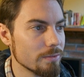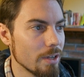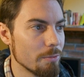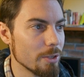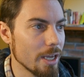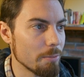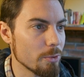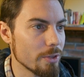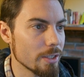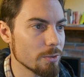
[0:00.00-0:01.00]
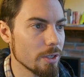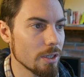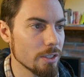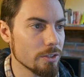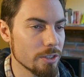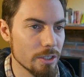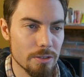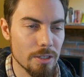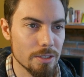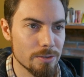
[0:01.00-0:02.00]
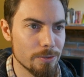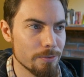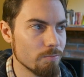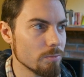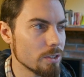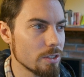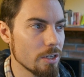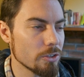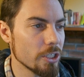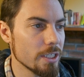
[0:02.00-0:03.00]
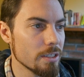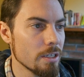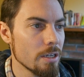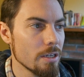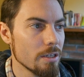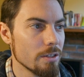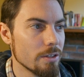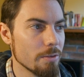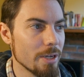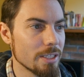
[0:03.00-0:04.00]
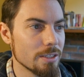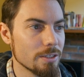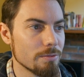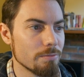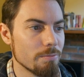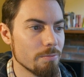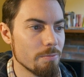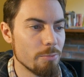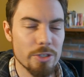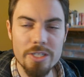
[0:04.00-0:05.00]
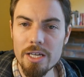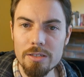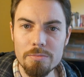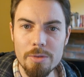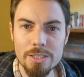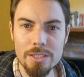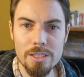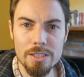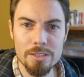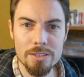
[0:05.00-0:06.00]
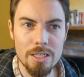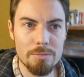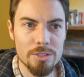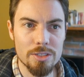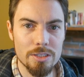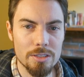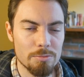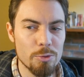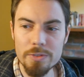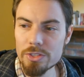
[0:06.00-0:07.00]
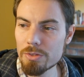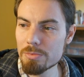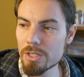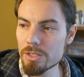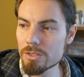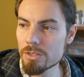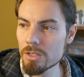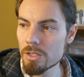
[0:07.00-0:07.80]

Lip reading: I'm really happy with that as well. I use a sort of style sheet that makes this print out basically the same as a movie script does.